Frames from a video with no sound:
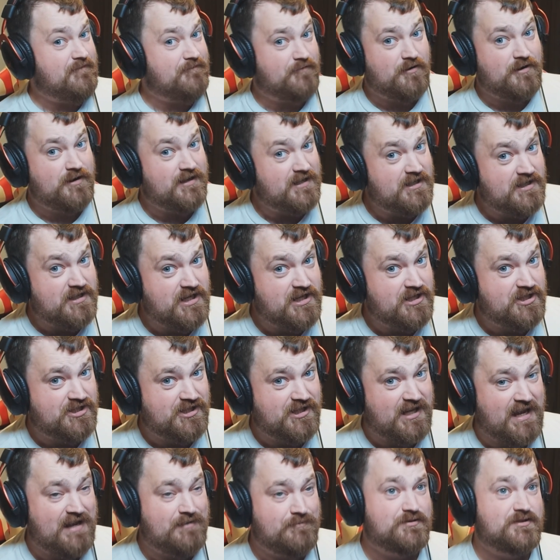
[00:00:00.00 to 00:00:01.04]
very niche
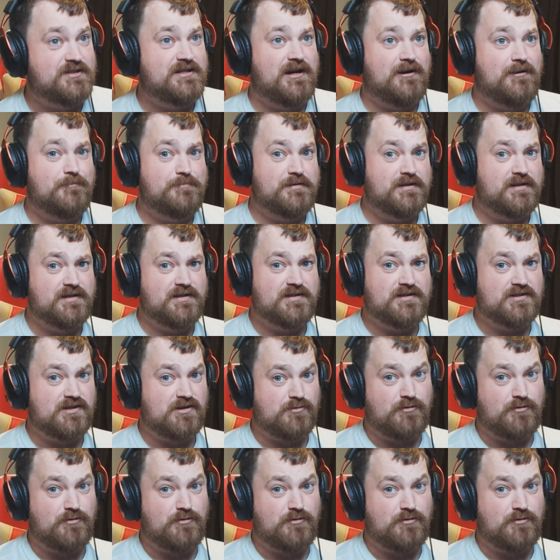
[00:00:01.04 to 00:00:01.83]
games now because,